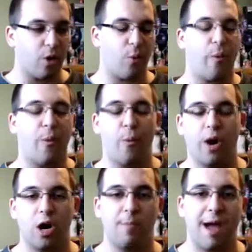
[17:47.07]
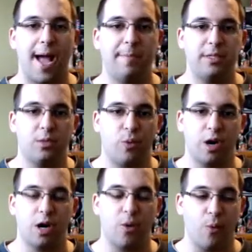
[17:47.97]
what our maps,
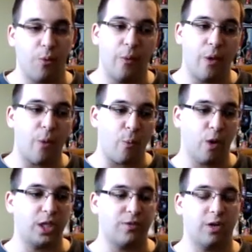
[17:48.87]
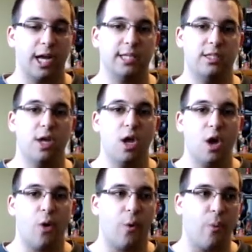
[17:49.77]
what works for us,
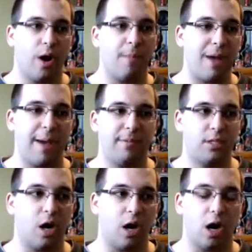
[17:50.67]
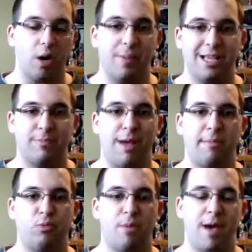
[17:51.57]
what maps are our best
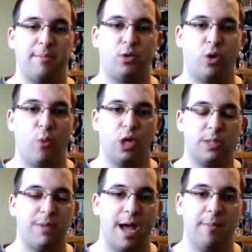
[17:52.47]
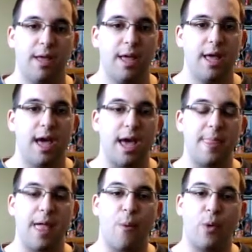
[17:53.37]
maps, what maps are our worst map,
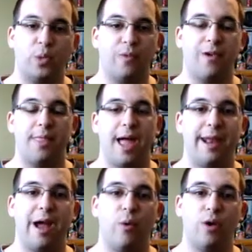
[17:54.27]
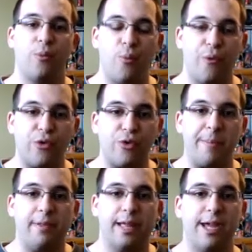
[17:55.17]
and then once we find that out, when we
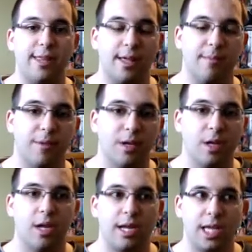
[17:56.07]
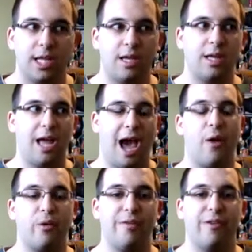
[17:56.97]
replay them,
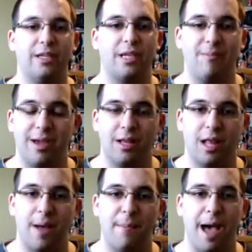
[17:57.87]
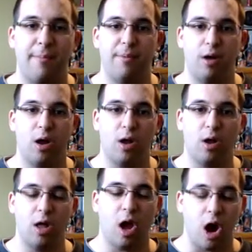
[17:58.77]
how do we fix it and make that map
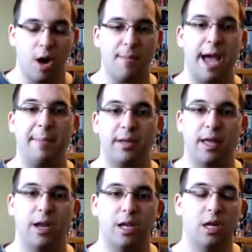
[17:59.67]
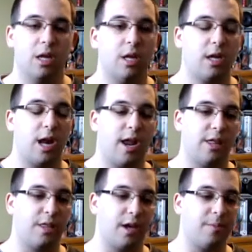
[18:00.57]
our map again, kind
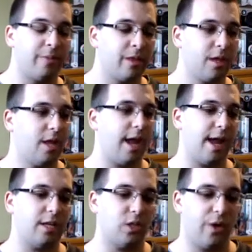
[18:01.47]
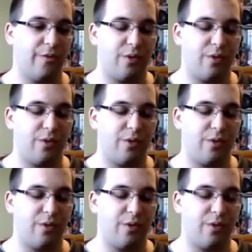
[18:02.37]
of thing. And so if